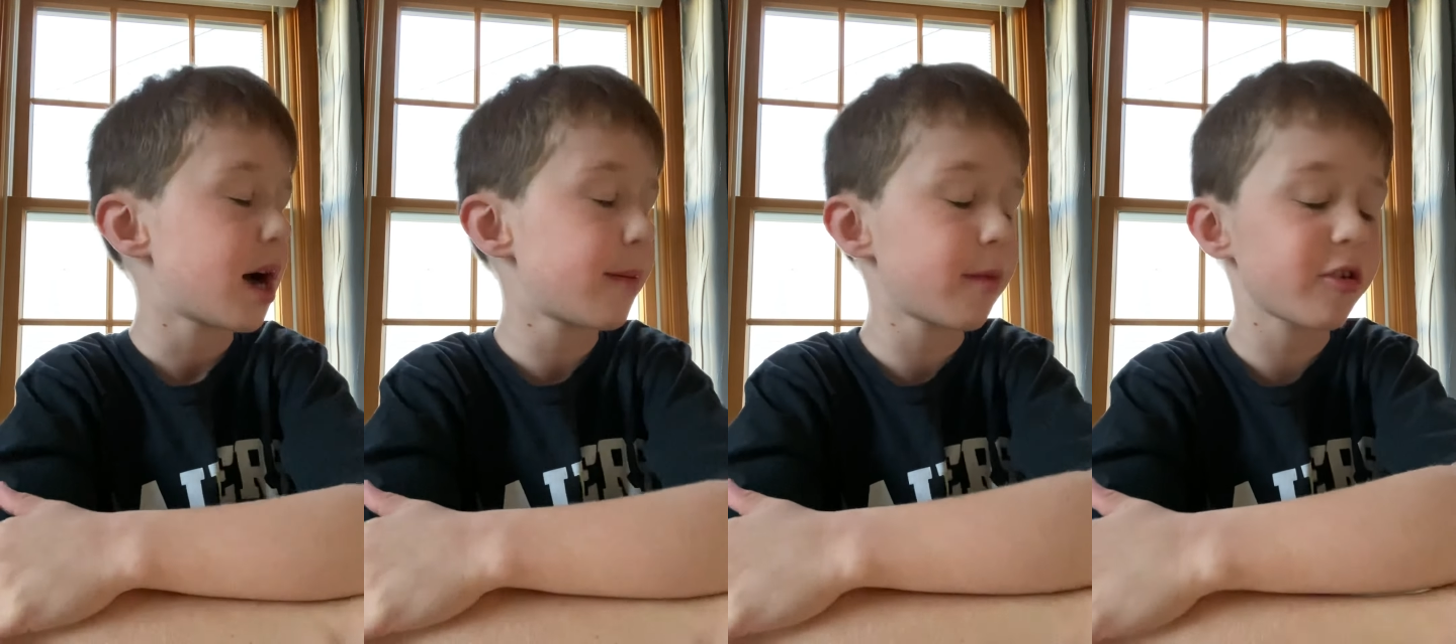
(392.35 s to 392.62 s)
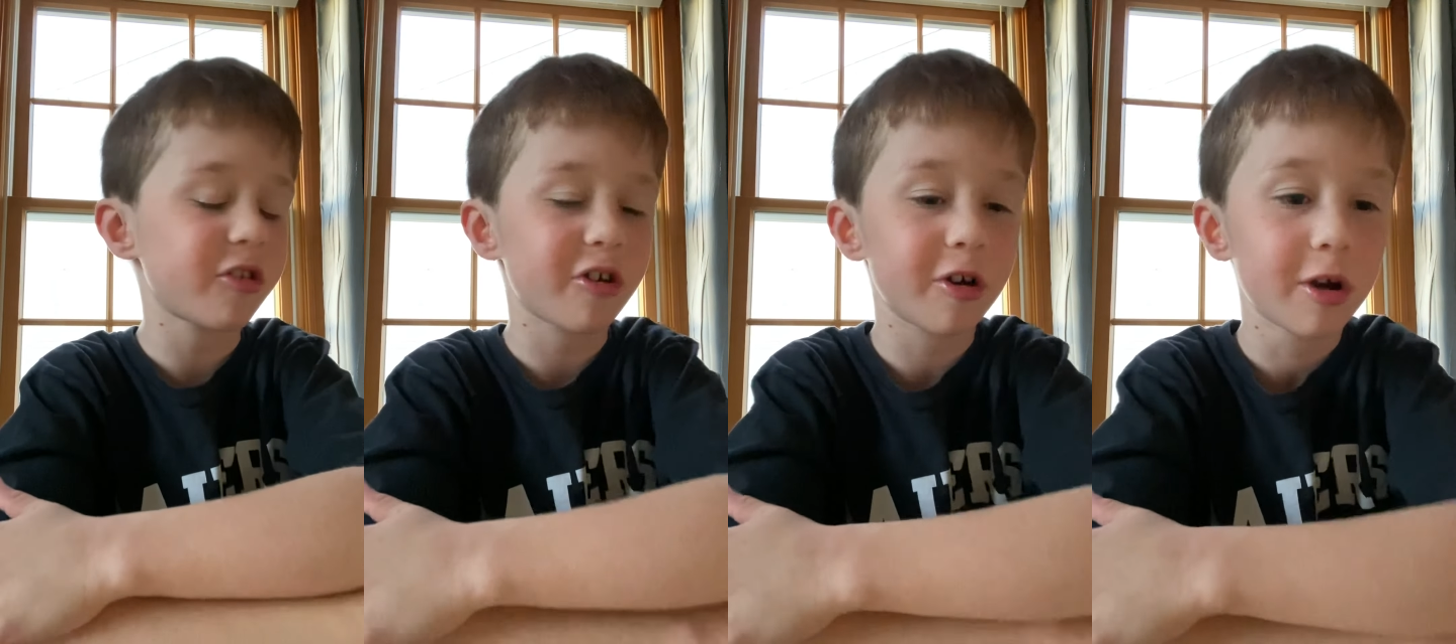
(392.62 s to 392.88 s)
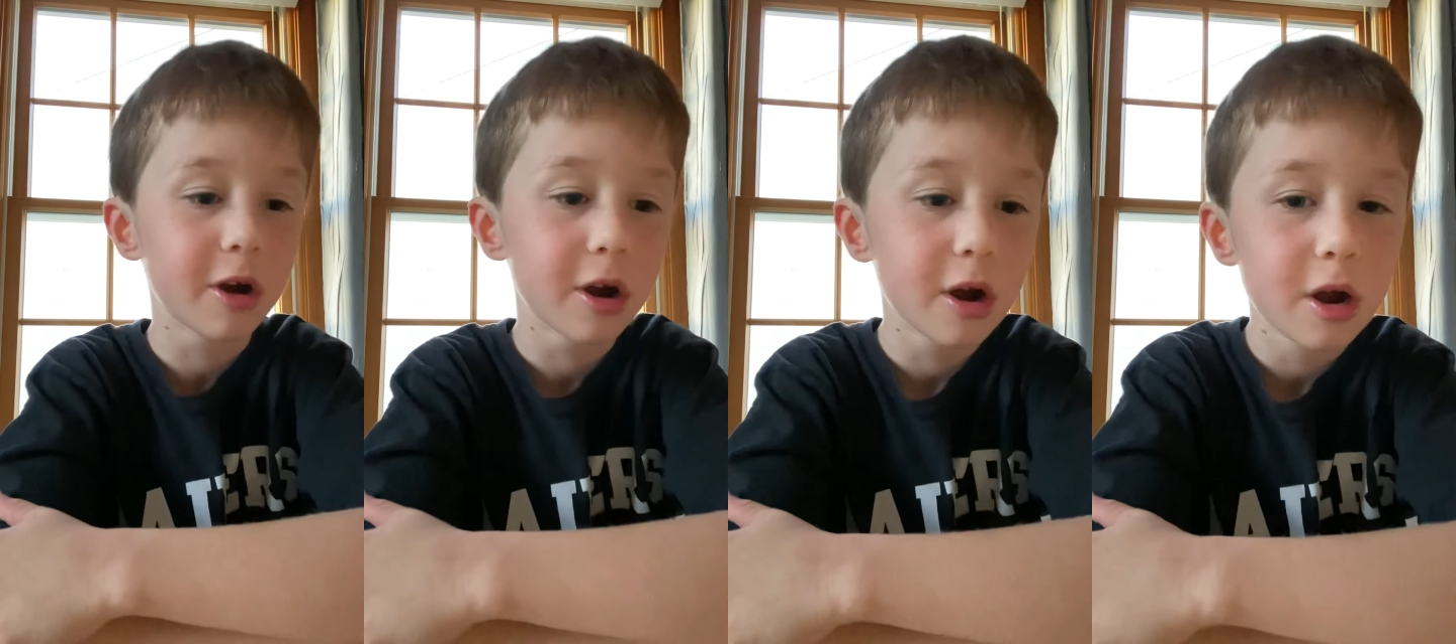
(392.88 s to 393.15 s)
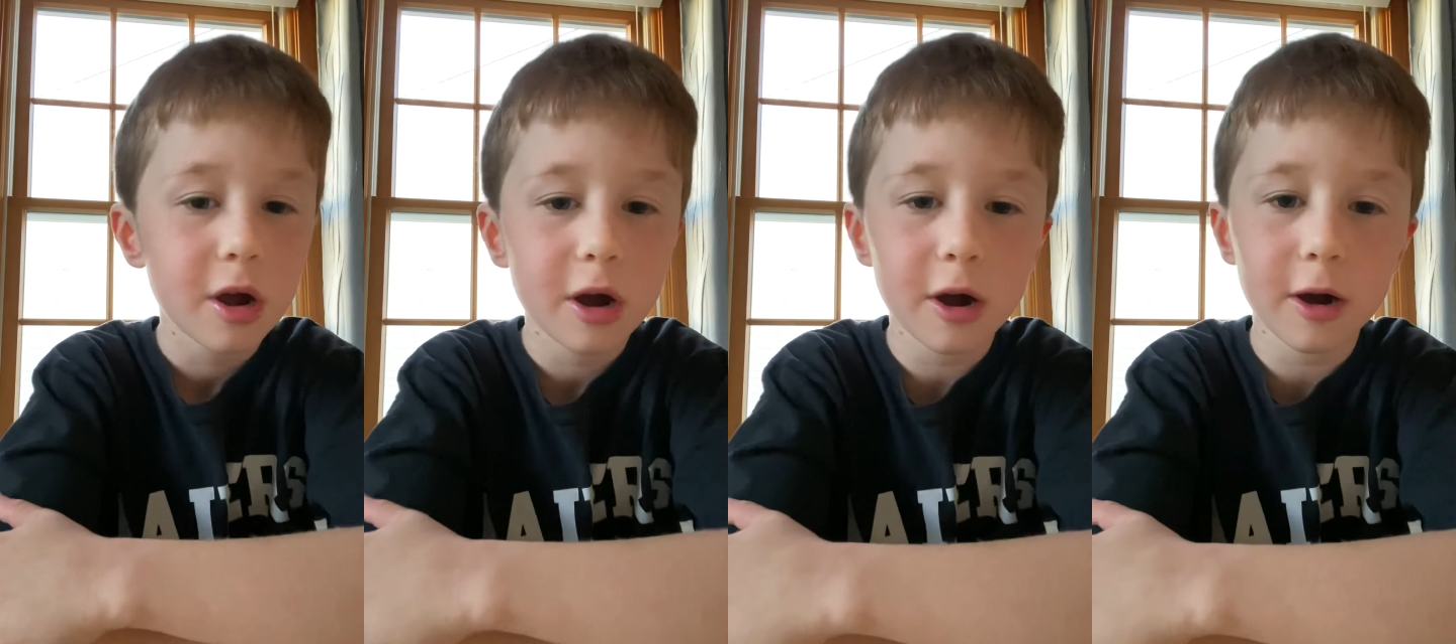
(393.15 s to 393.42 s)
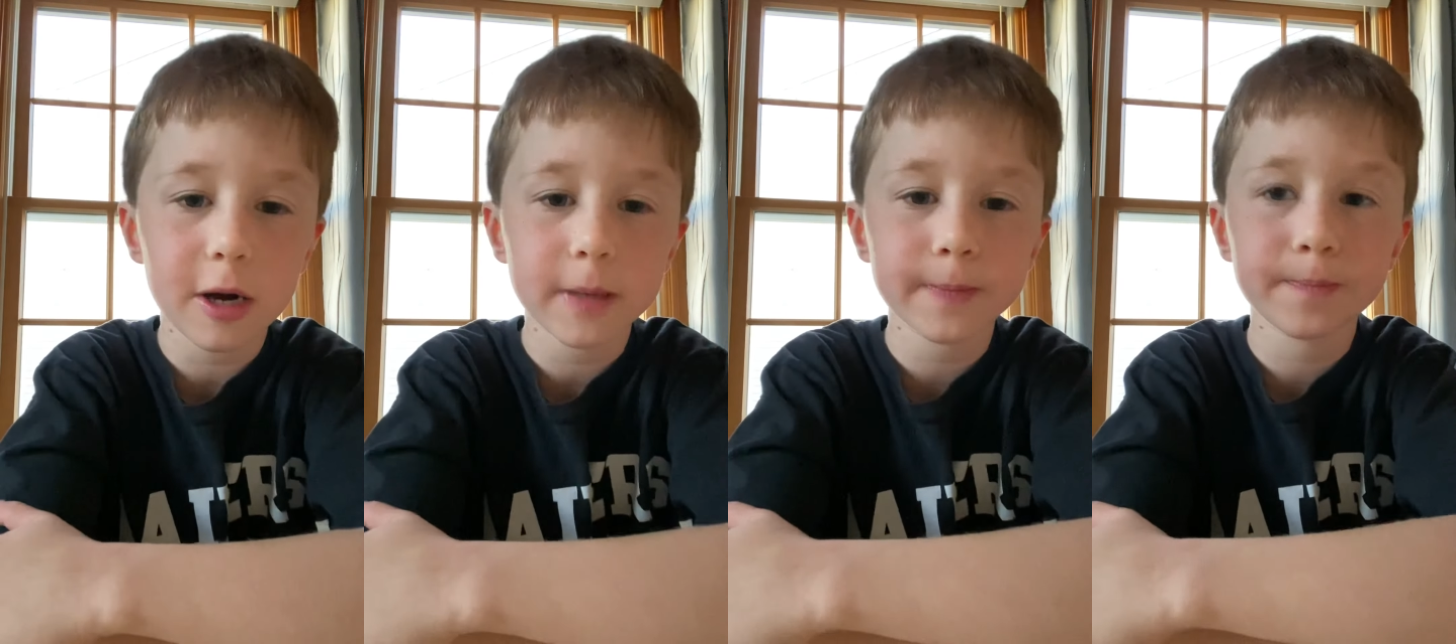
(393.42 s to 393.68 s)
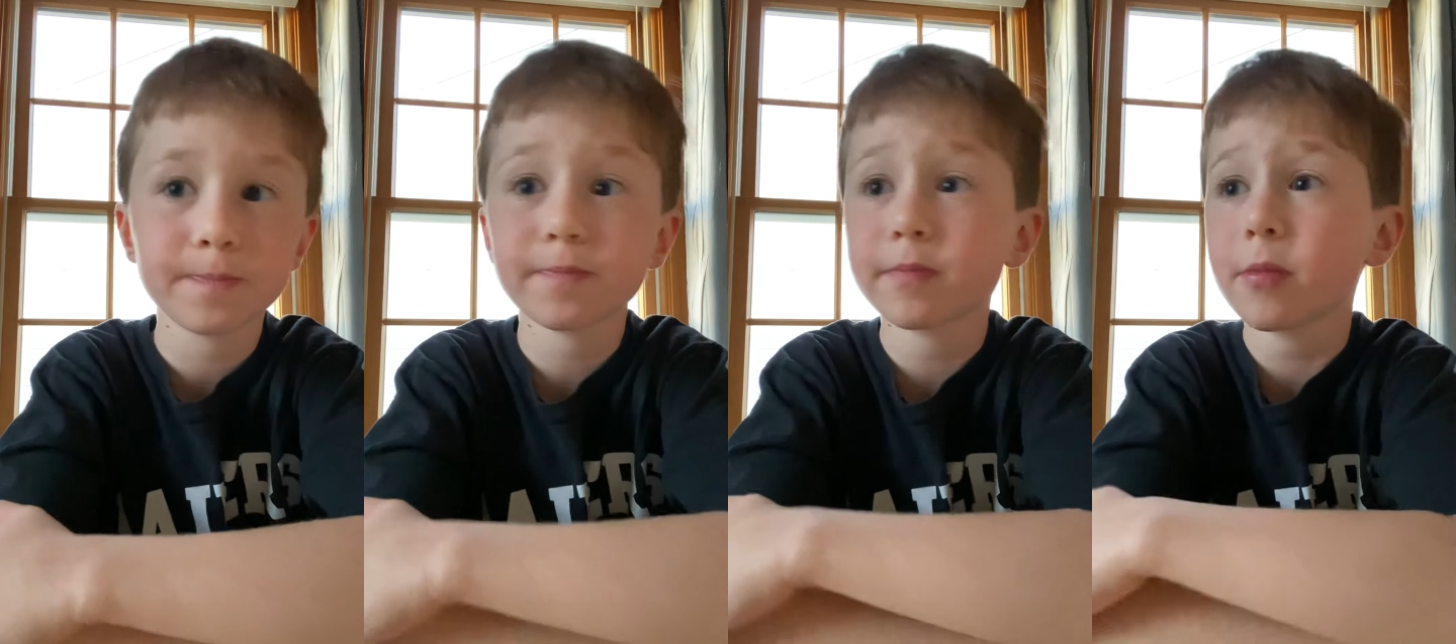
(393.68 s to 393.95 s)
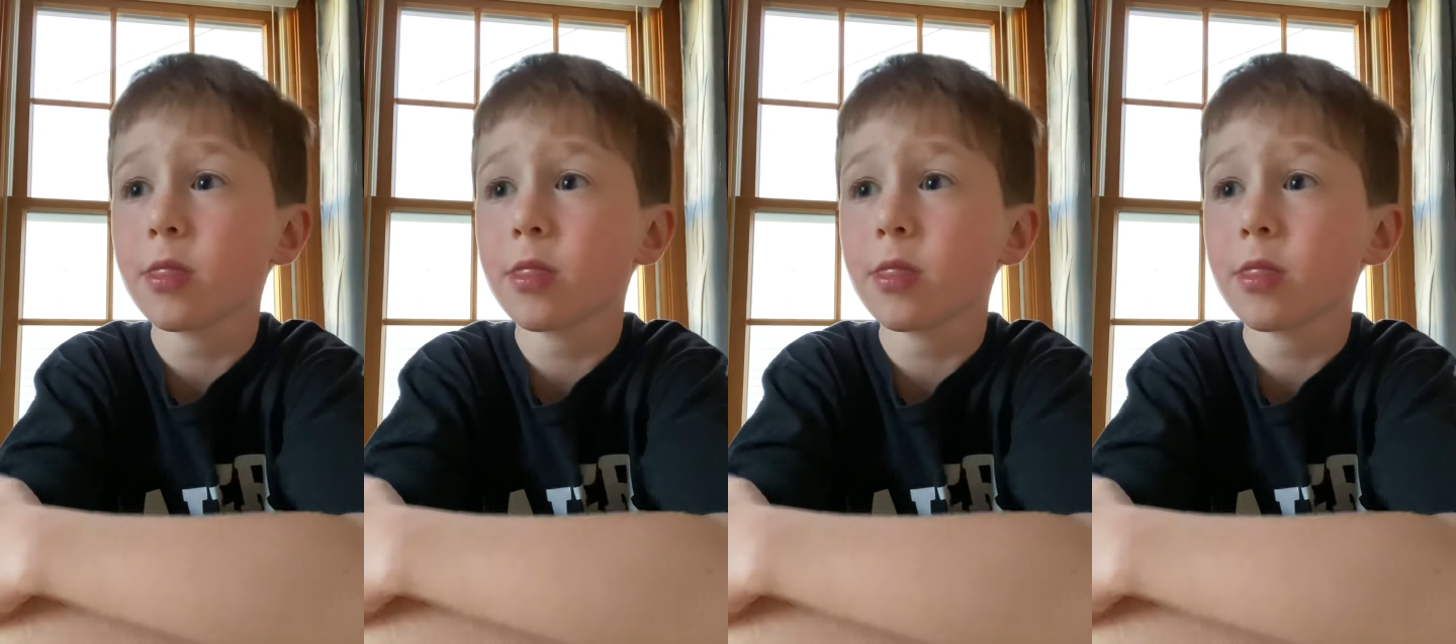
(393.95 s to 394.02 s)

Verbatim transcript: I'm not sure. Um,